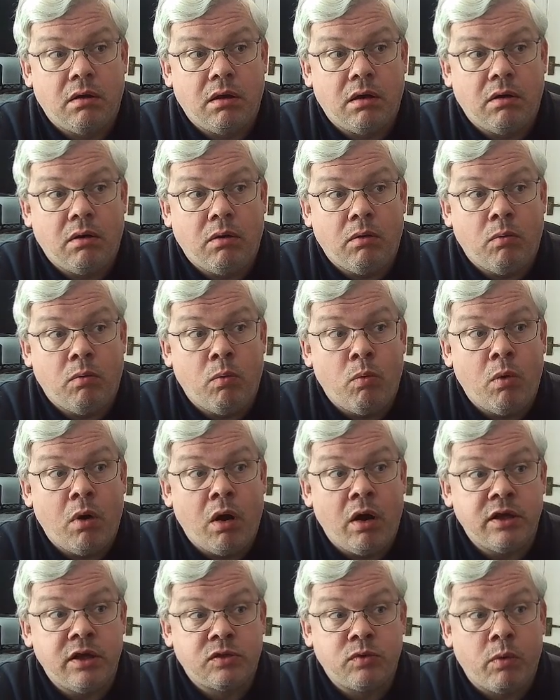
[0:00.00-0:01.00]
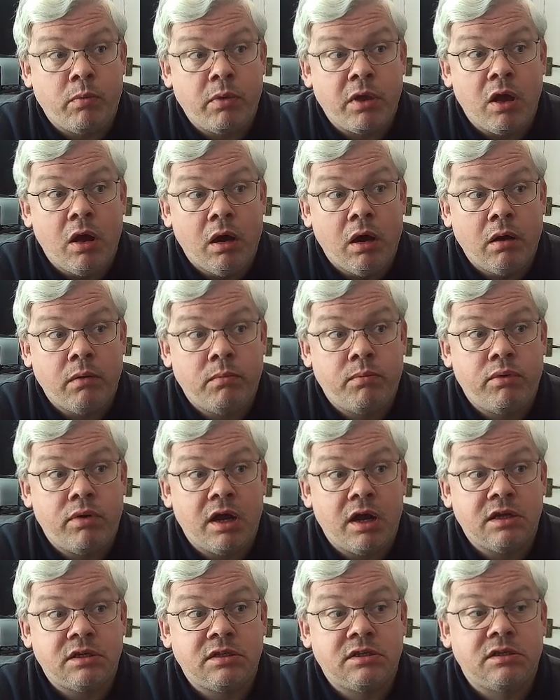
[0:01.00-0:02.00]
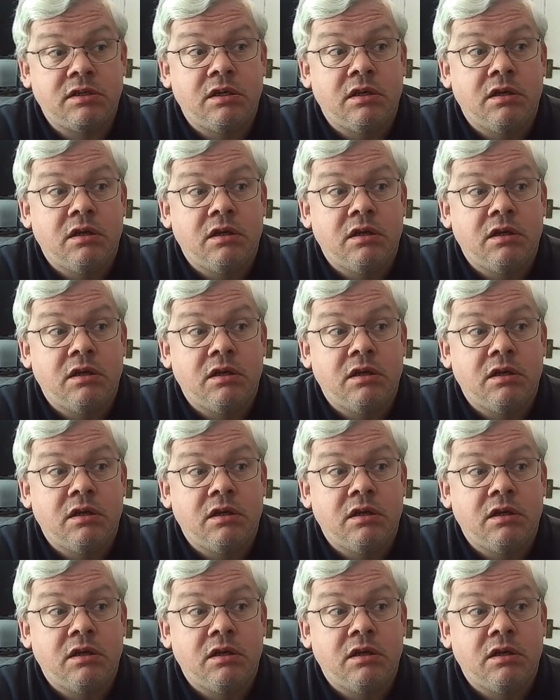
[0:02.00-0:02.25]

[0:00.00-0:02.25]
white would be hard pressed